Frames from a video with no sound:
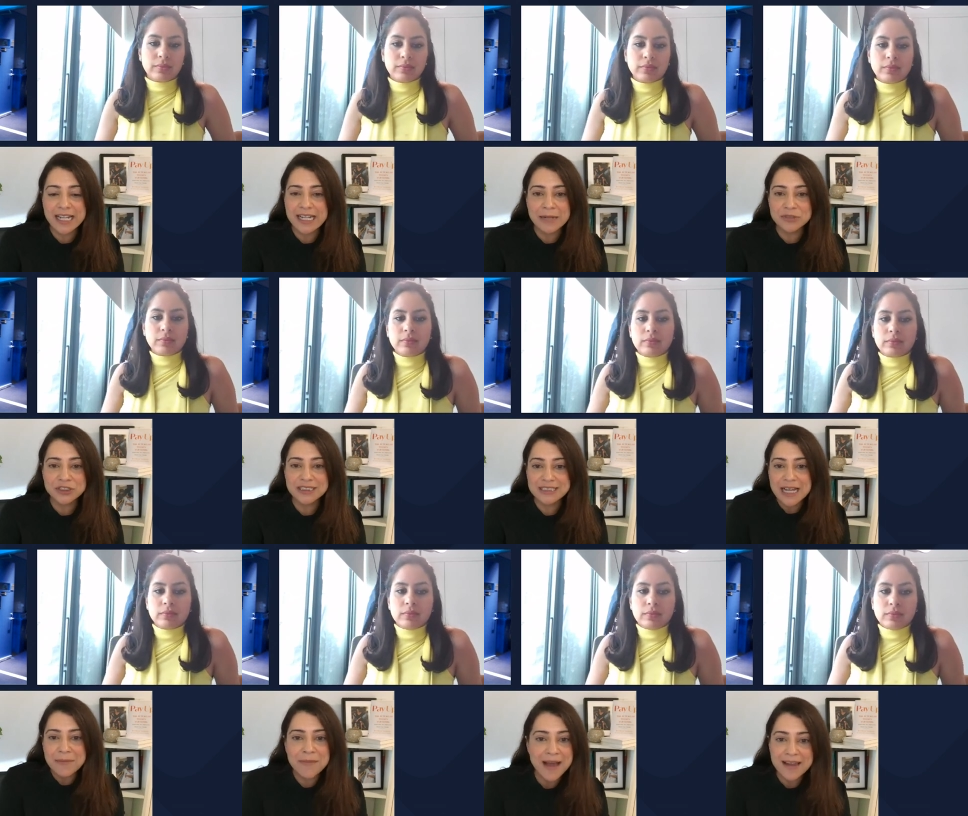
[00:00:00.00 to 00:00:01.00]
Speaker 1: and i'm just
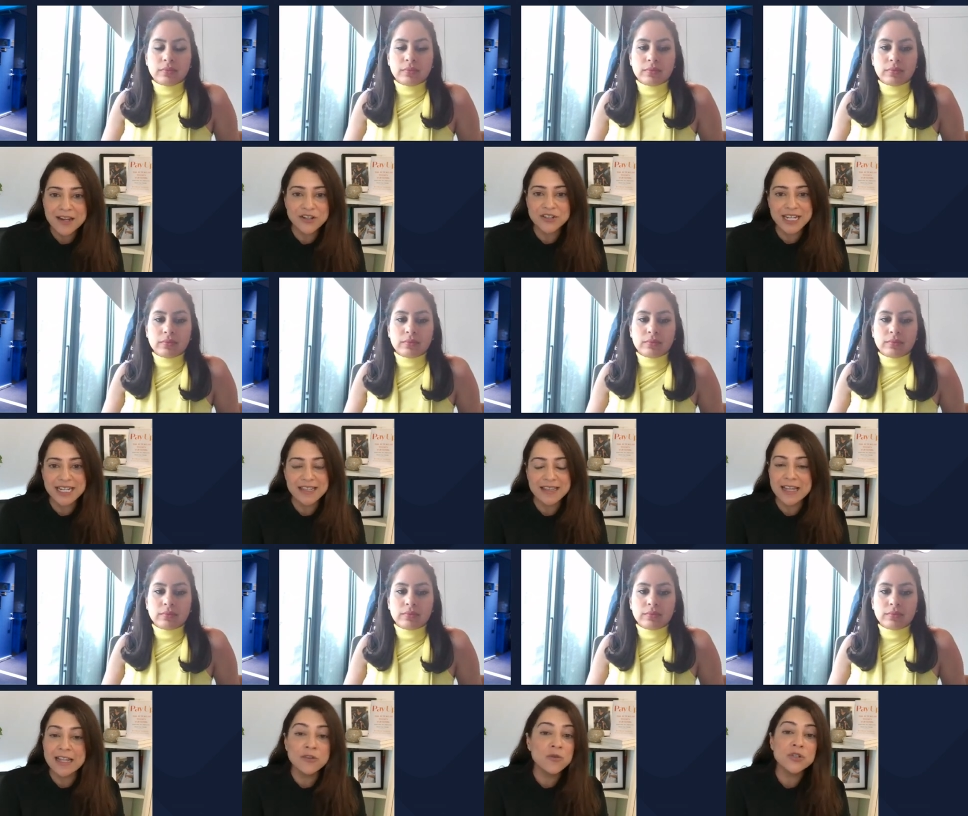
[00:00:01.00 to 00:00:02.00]
i'm not entertaining that
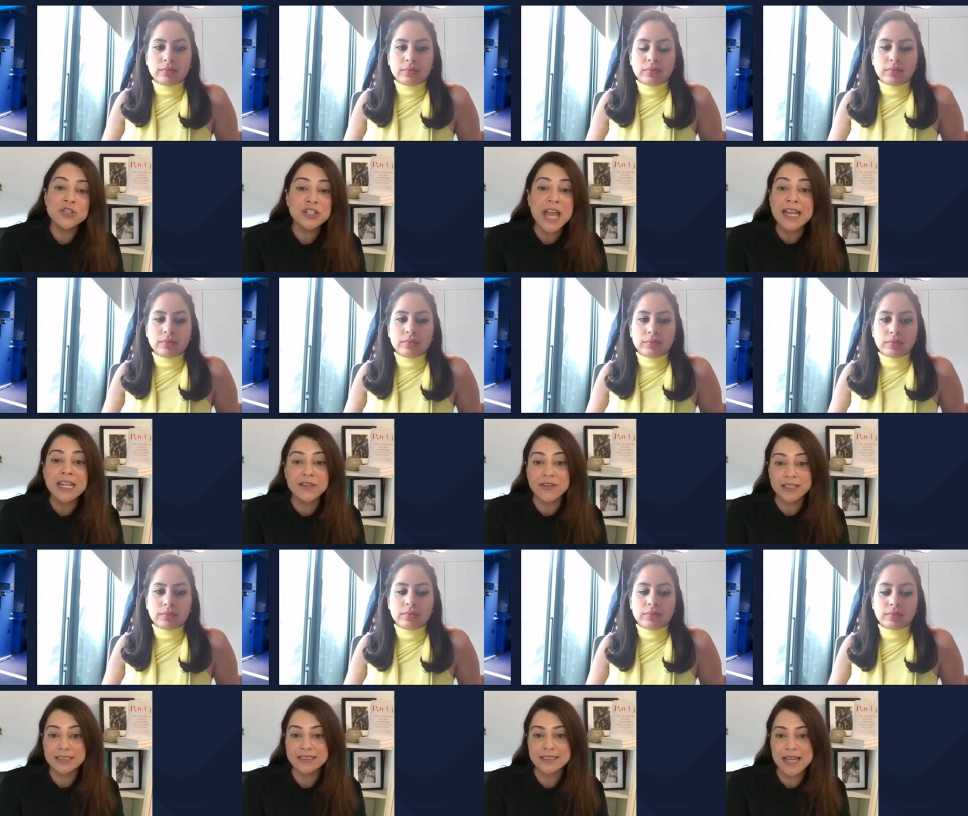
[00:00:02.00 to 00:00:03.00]
and nor should any of
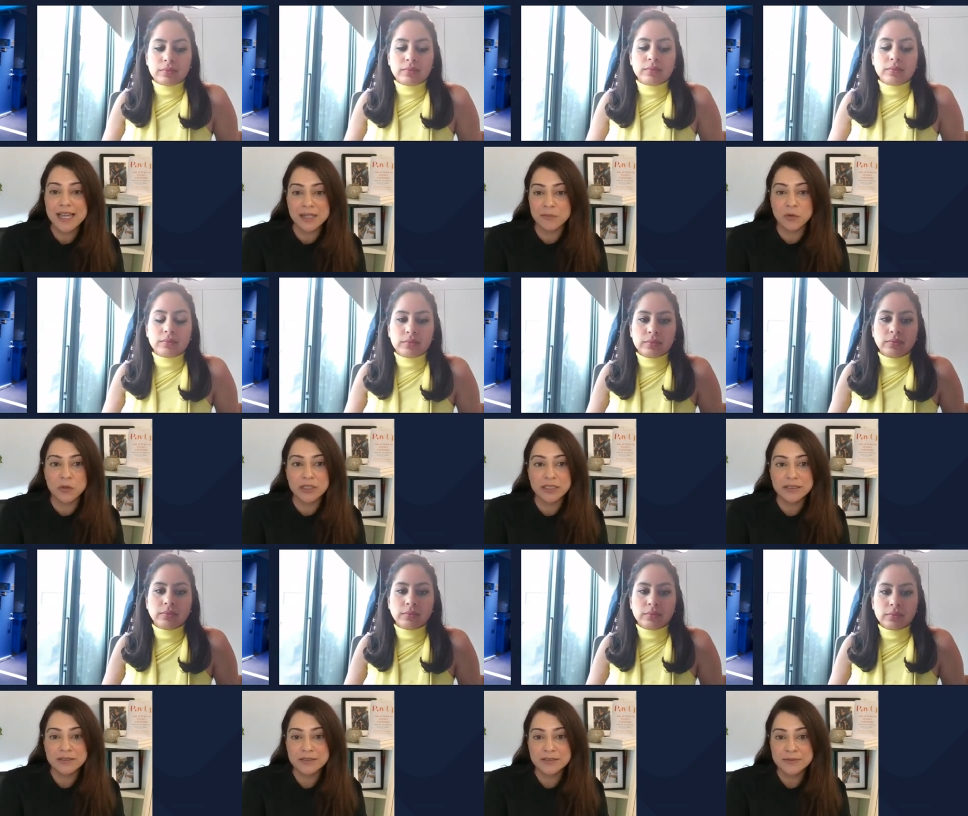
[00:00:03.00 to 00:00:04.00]
us anymore
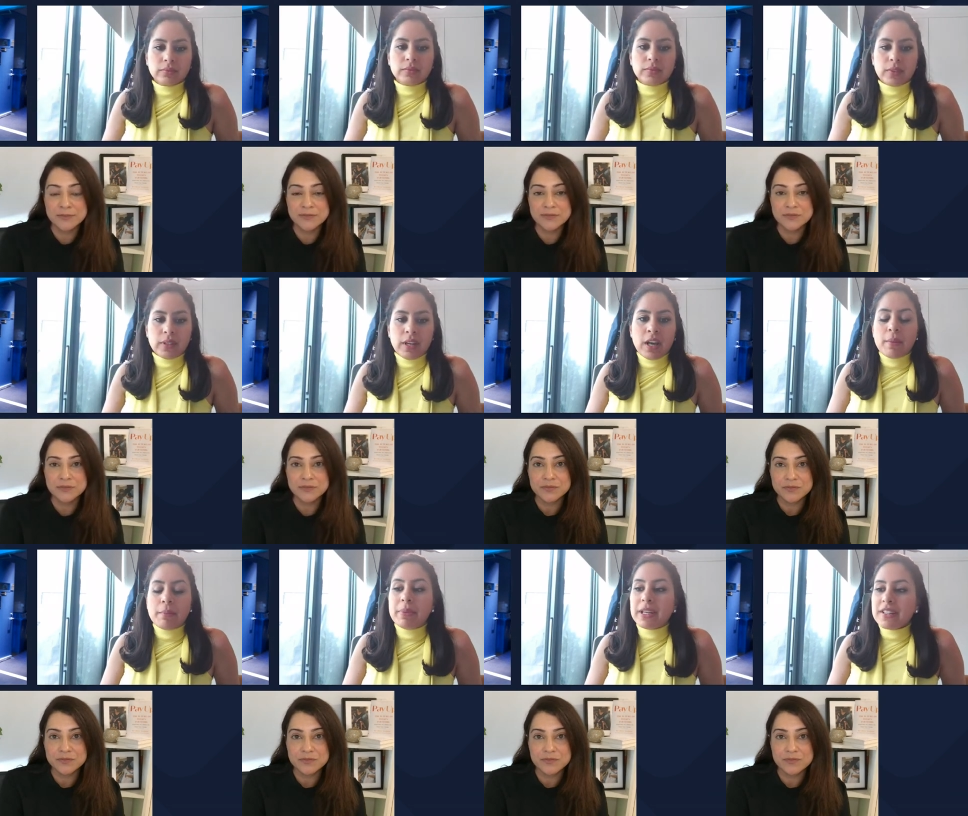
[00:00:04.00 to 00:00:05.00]

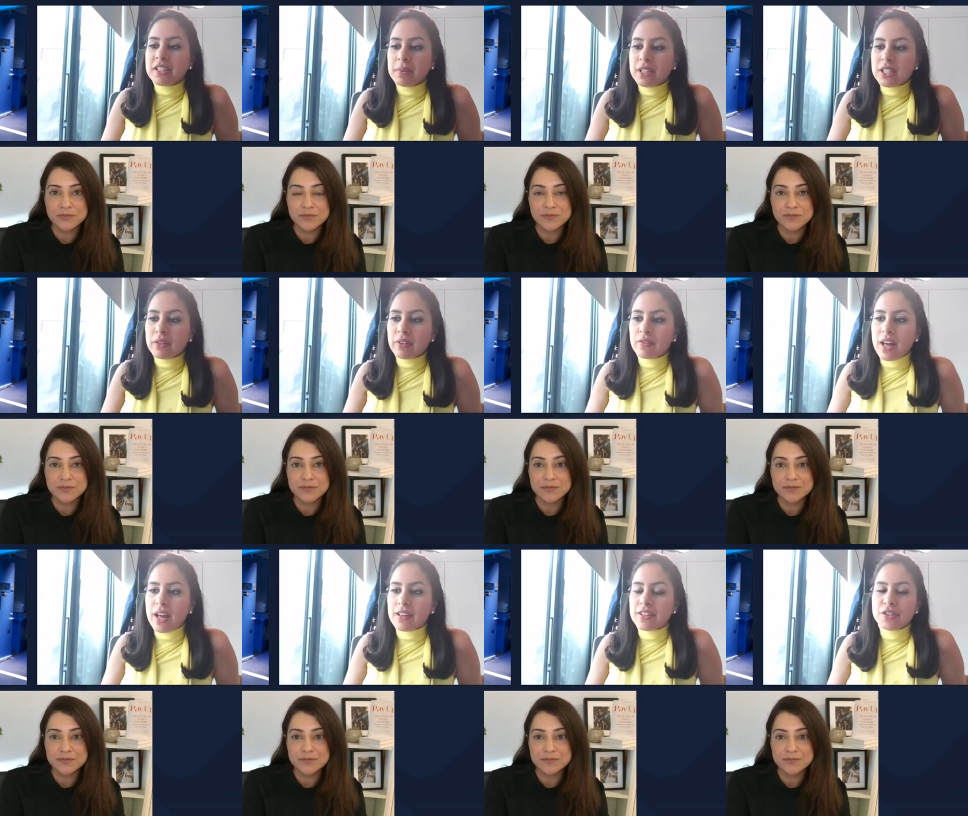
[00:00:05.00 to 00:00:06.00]
Speaker 2: biggest piece of
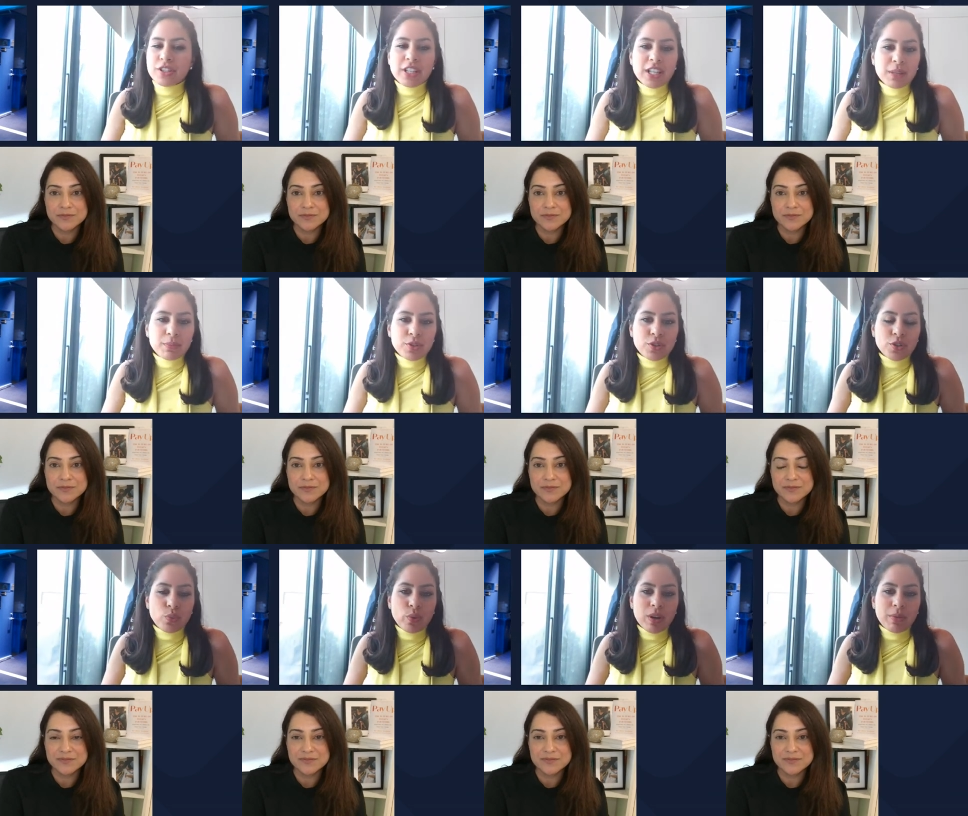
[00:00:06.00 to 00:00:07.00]
advice tips to
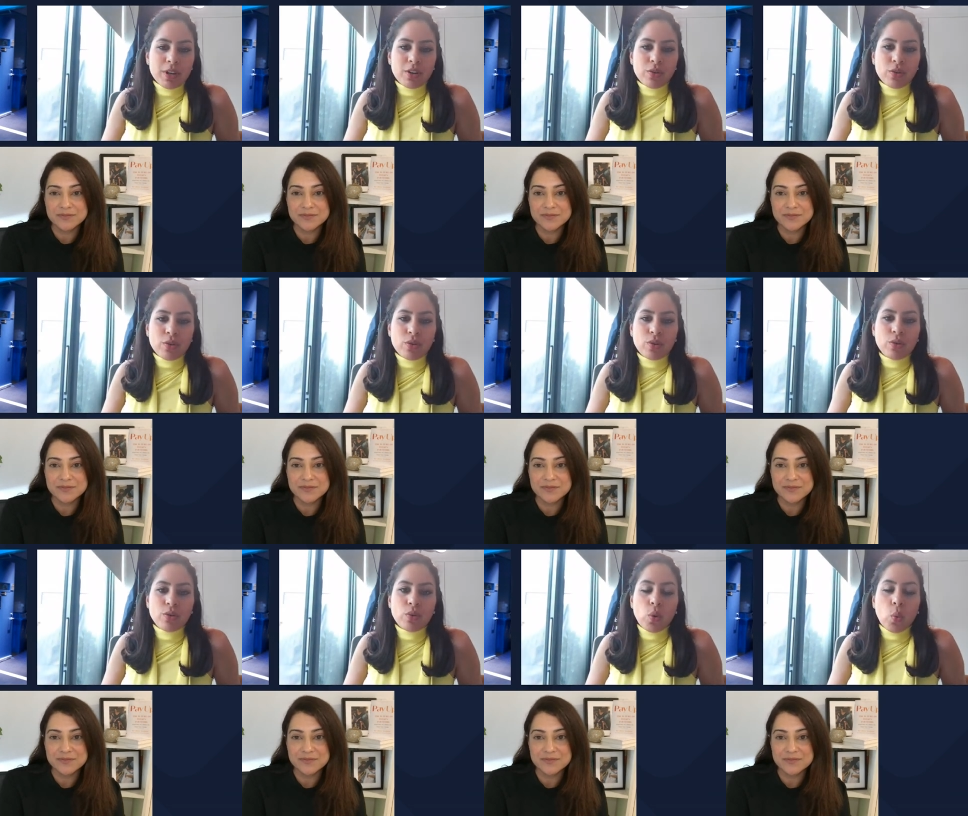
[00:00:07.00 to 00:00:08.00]
women
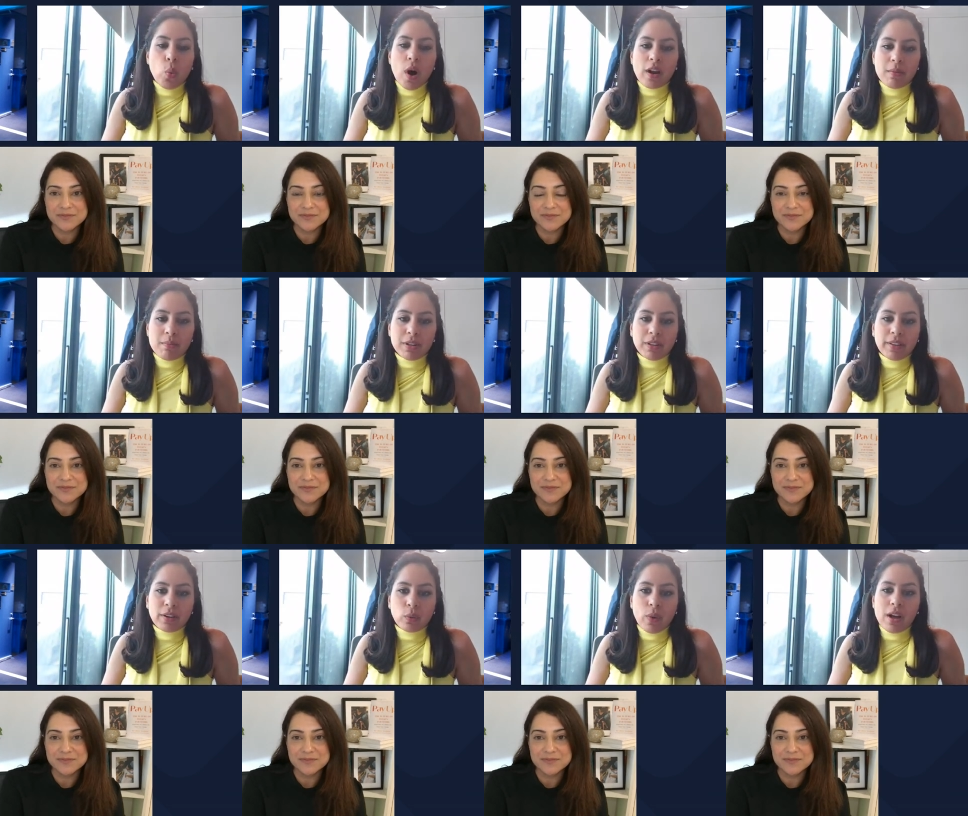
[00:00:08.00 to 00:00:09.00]
who want to build
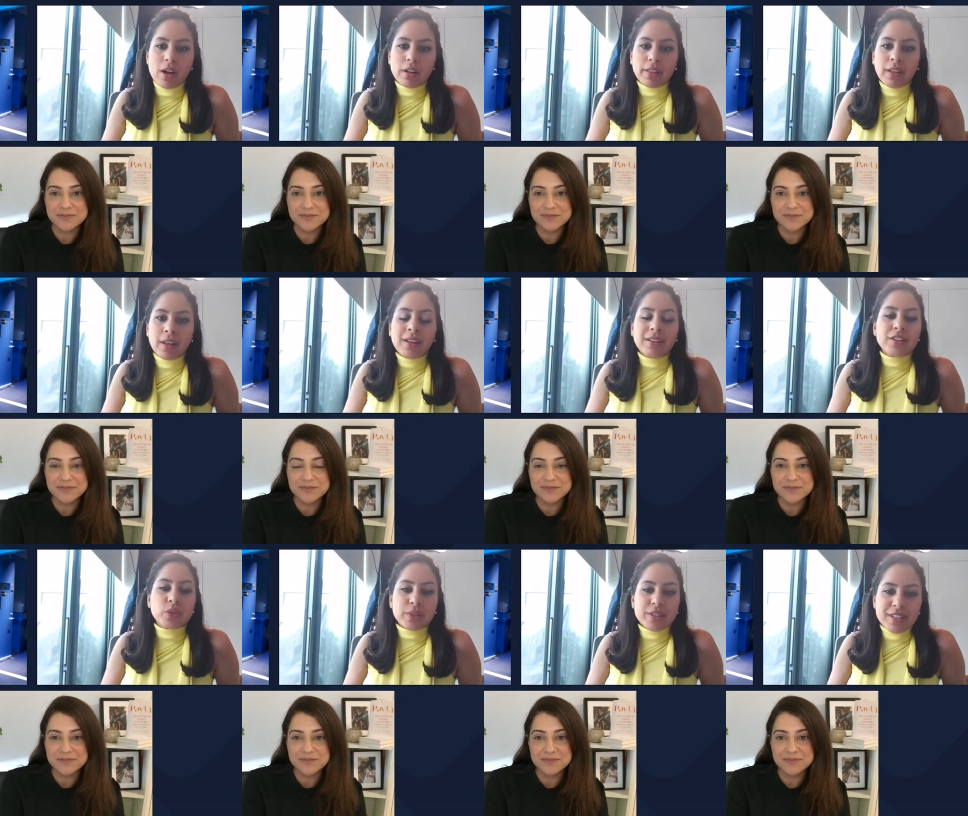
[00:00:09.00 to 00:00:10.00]
their wealth there's
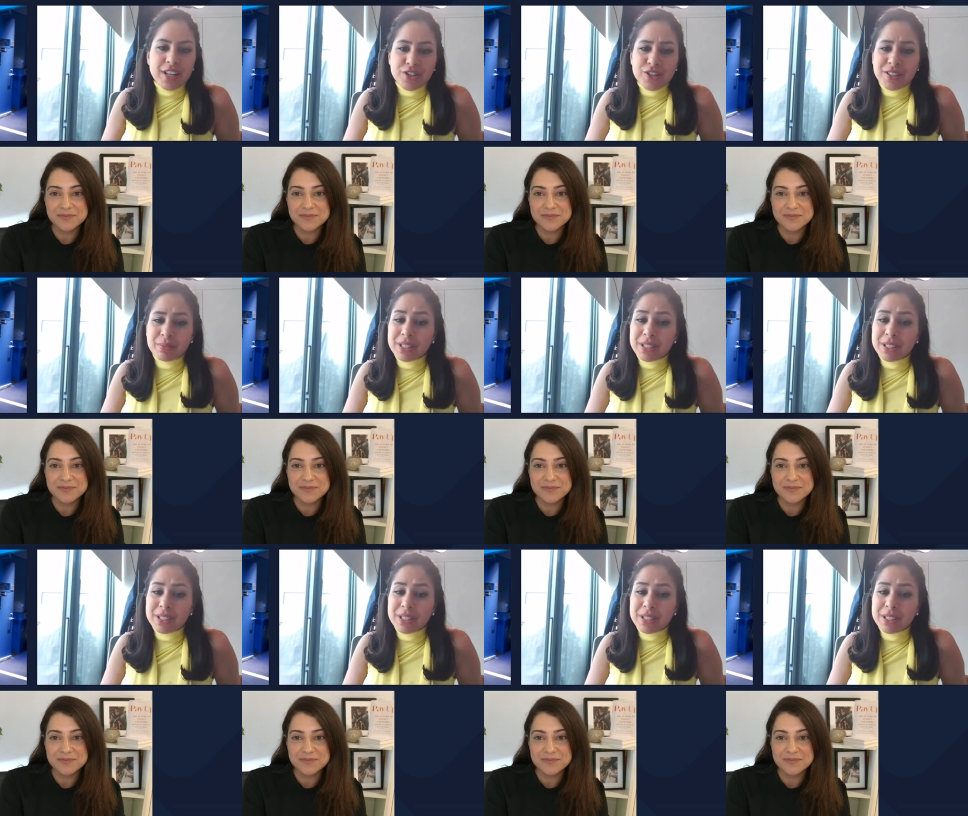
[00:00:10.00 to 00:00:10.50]
a recession